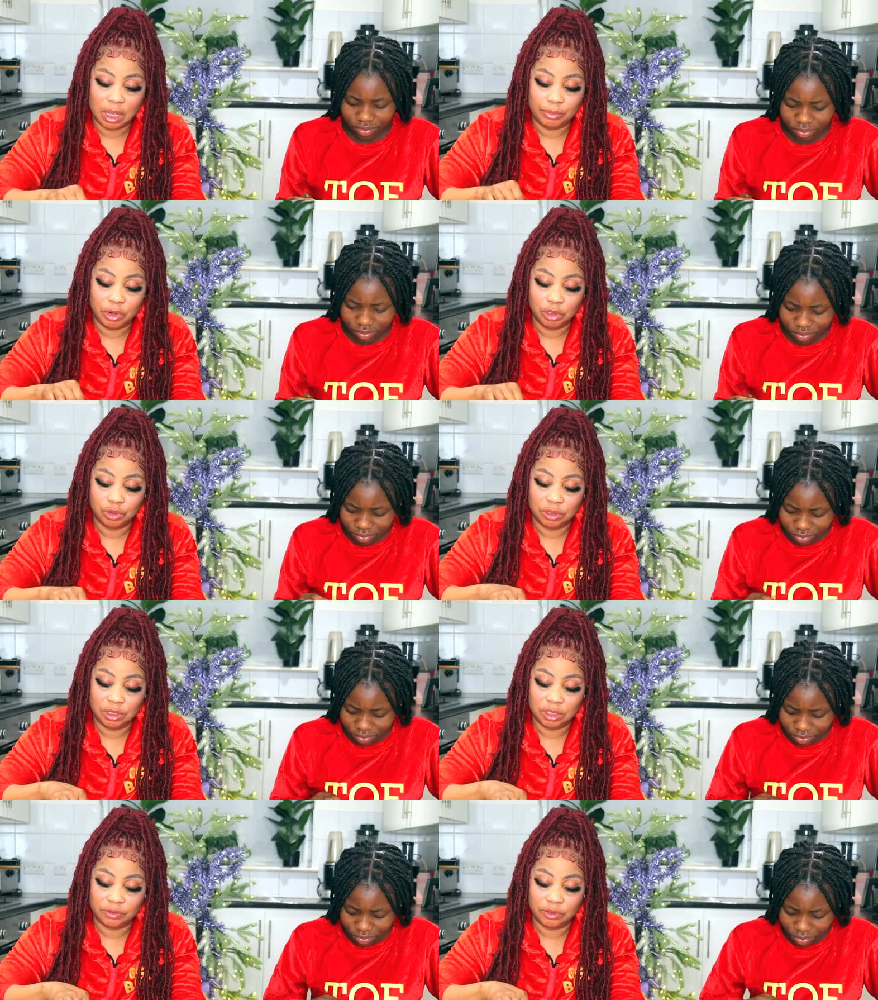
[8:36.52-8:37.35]
Speaker 1: I'm not doing
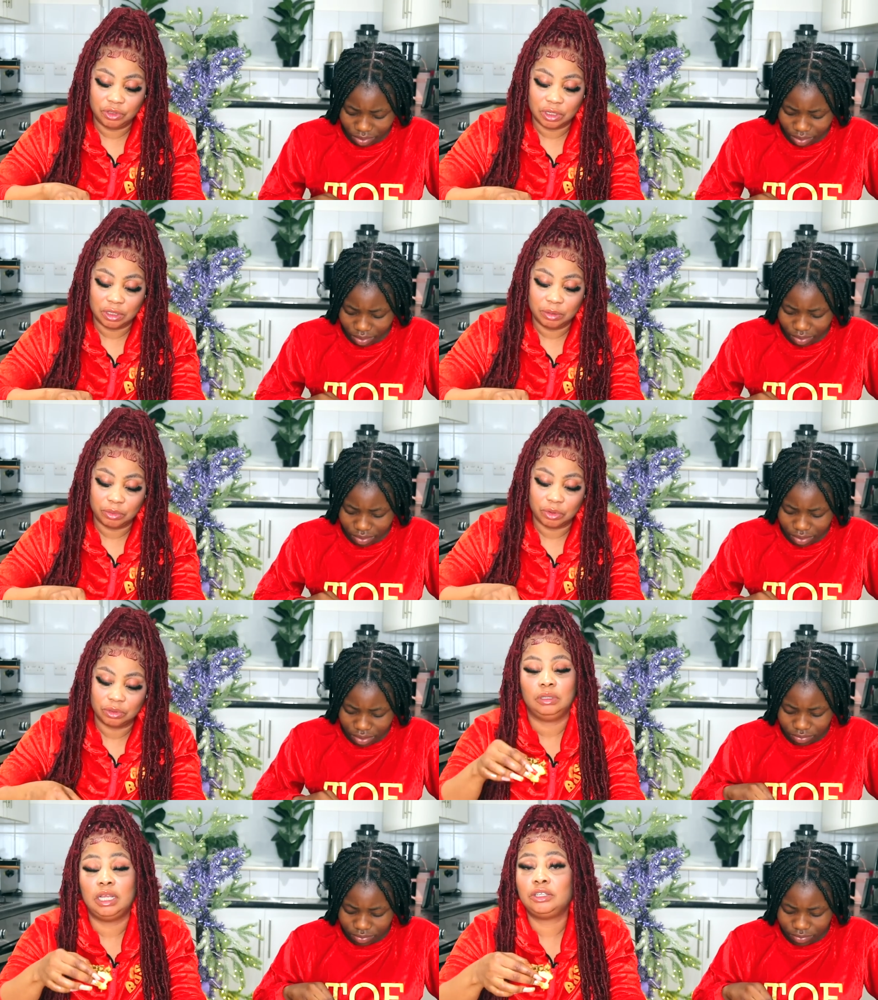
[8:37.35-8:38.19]
this video anymore.
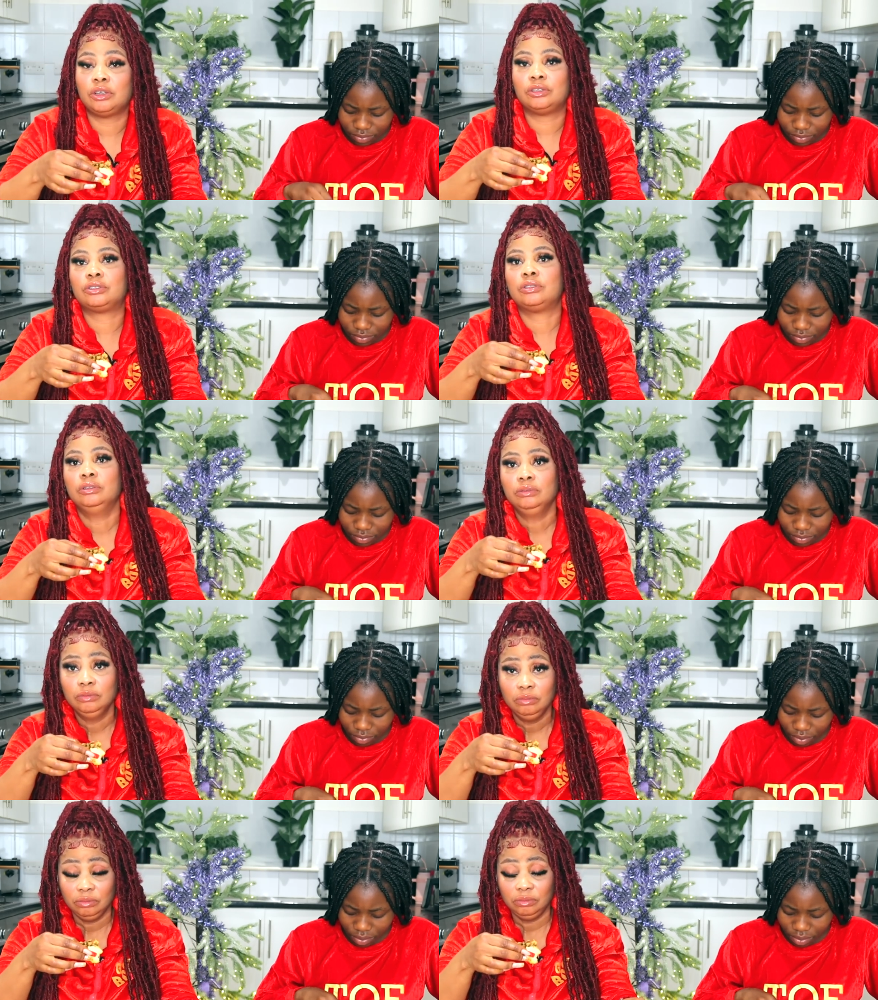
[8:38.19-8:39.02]
Let's just.
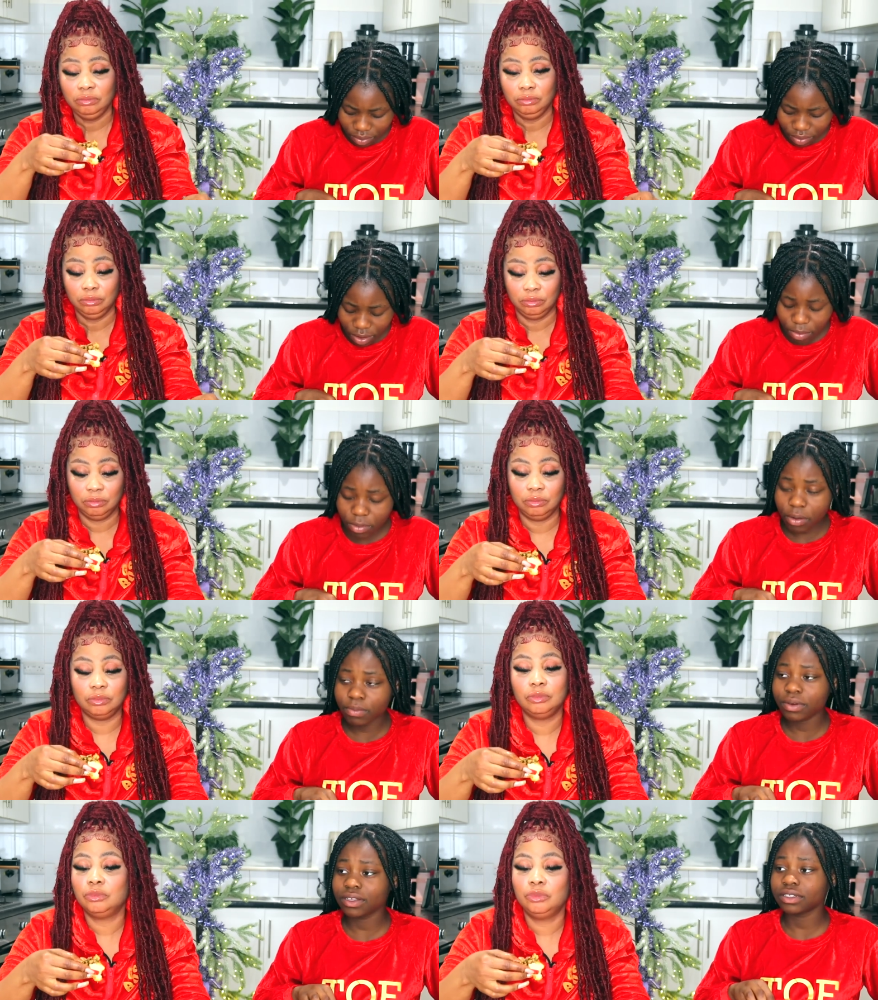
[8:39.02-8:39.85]
No, mom,
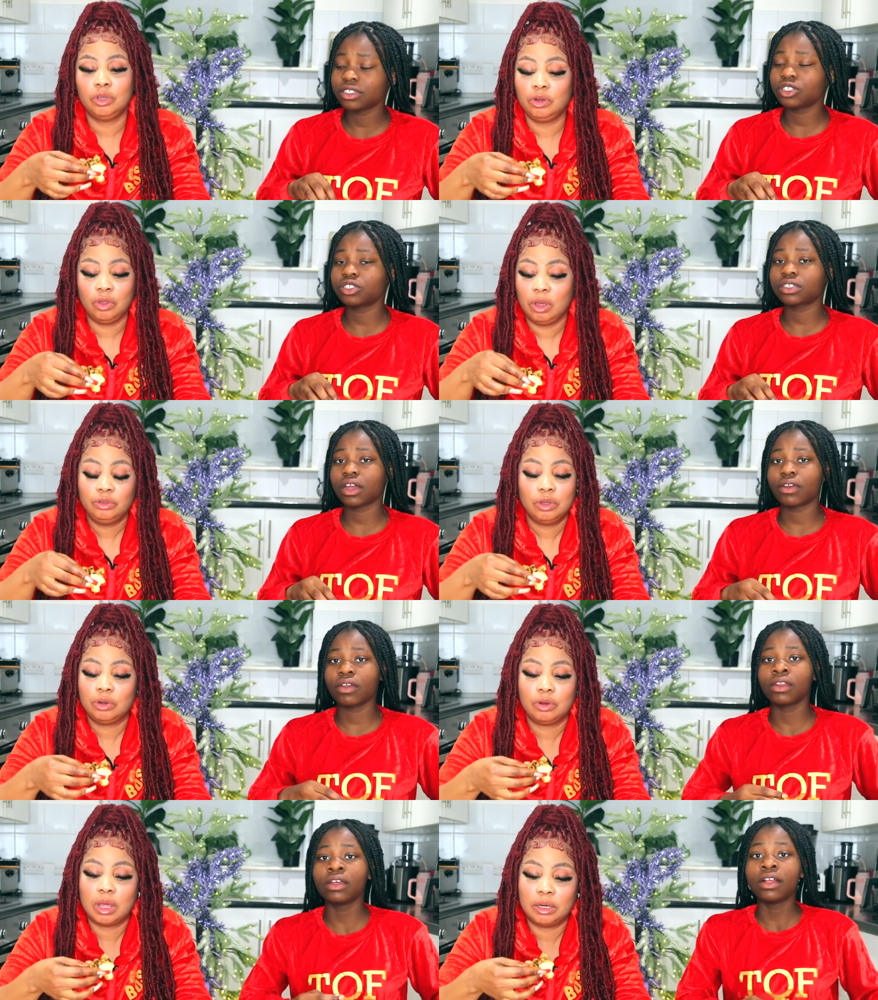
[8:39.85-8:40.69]
please. No, no, no,
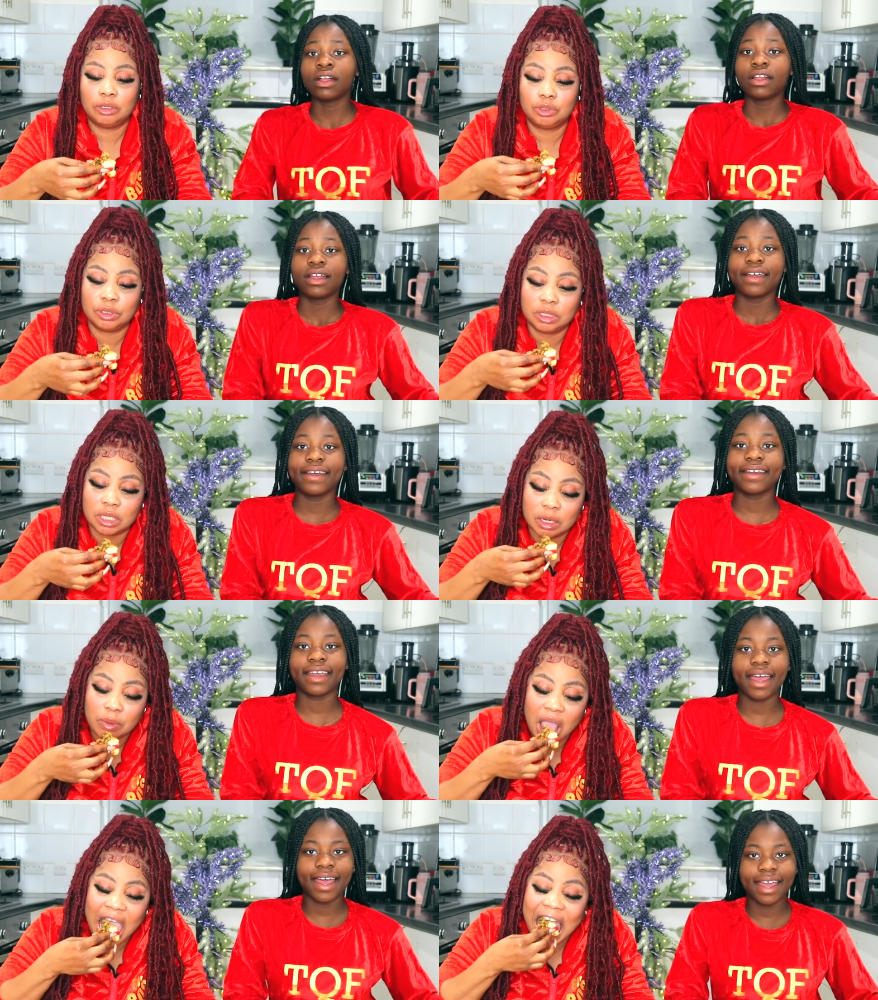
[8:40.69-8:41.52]
no, no, I'm not doing it.
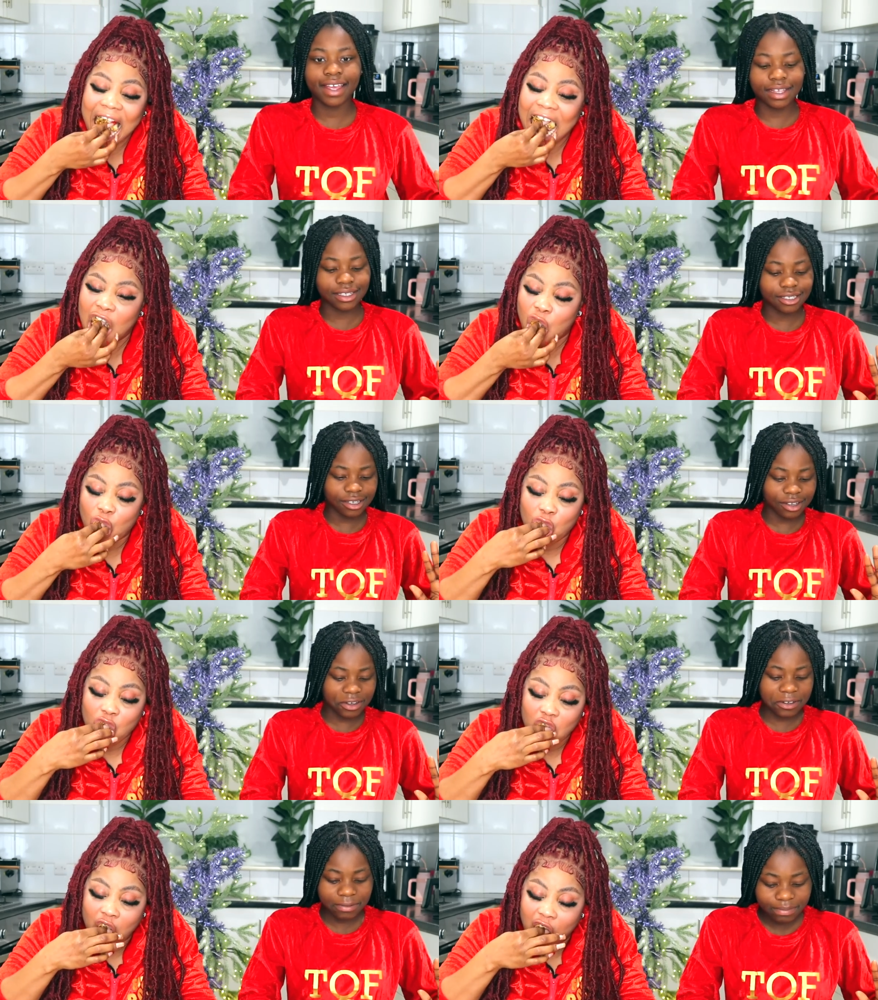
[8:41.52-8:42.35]
Anymore. Hey
Speaker 2: guys,
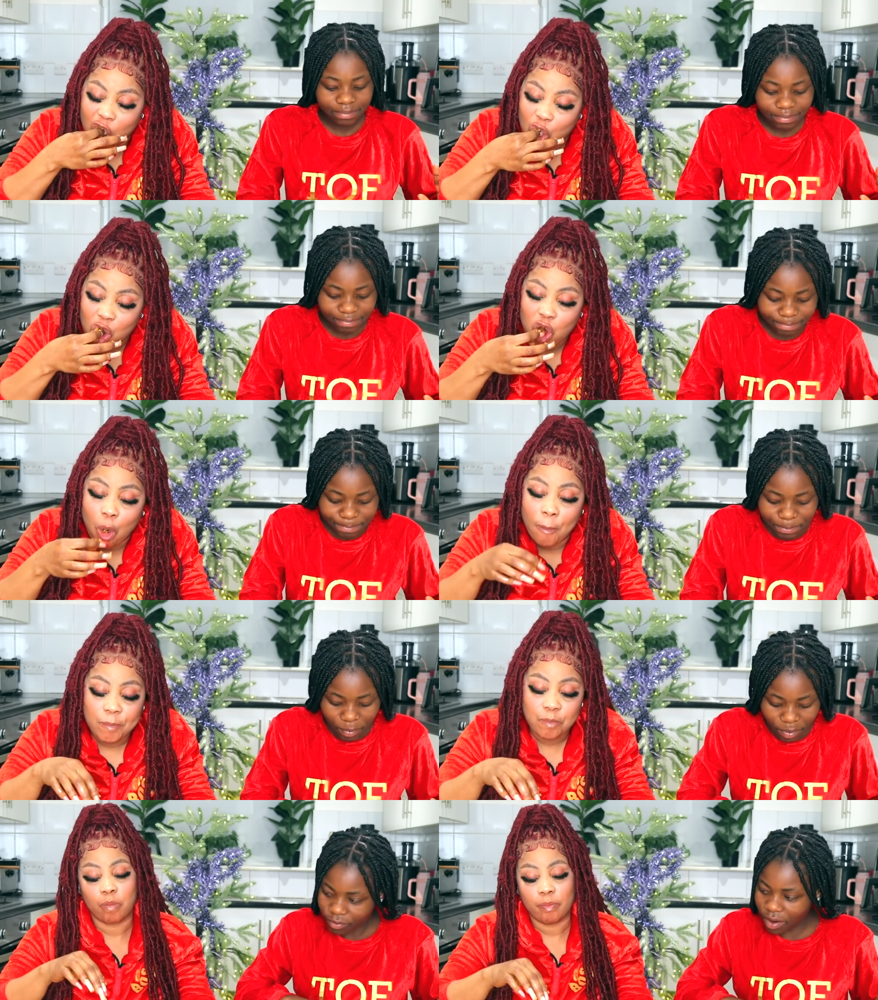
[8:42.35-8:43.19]
so. Um,
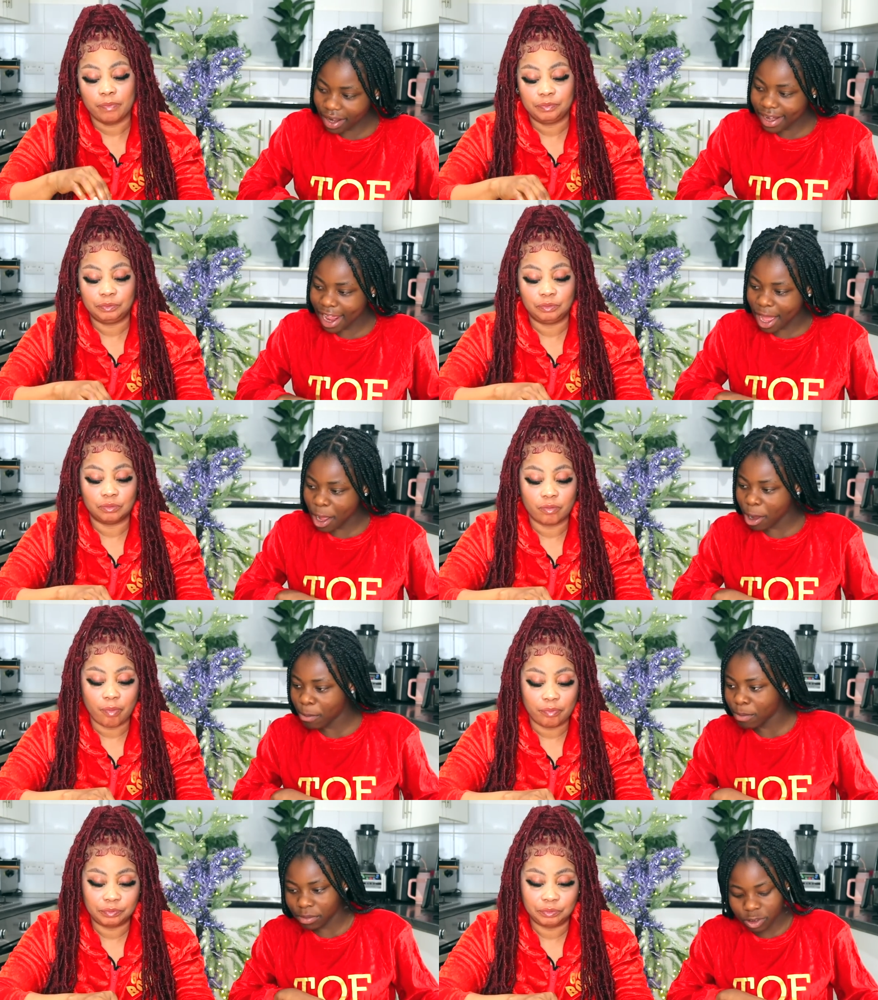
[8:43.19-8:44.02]
Right now,
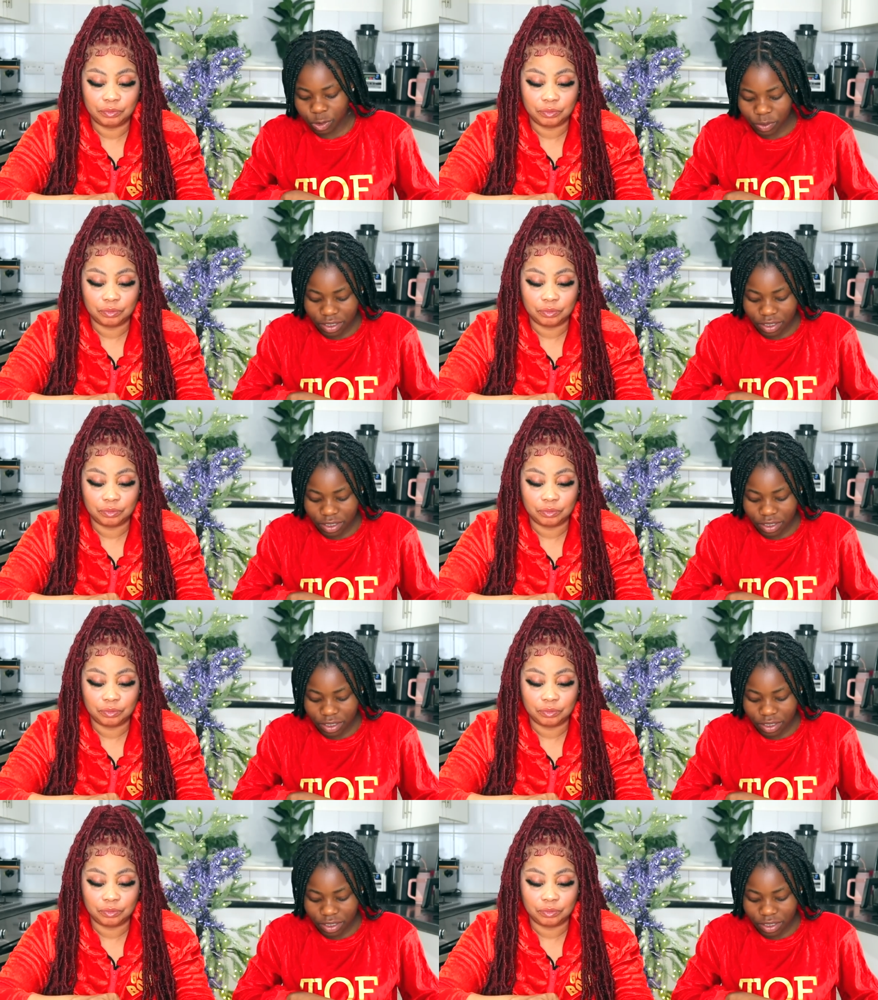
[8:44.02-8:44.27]
mom is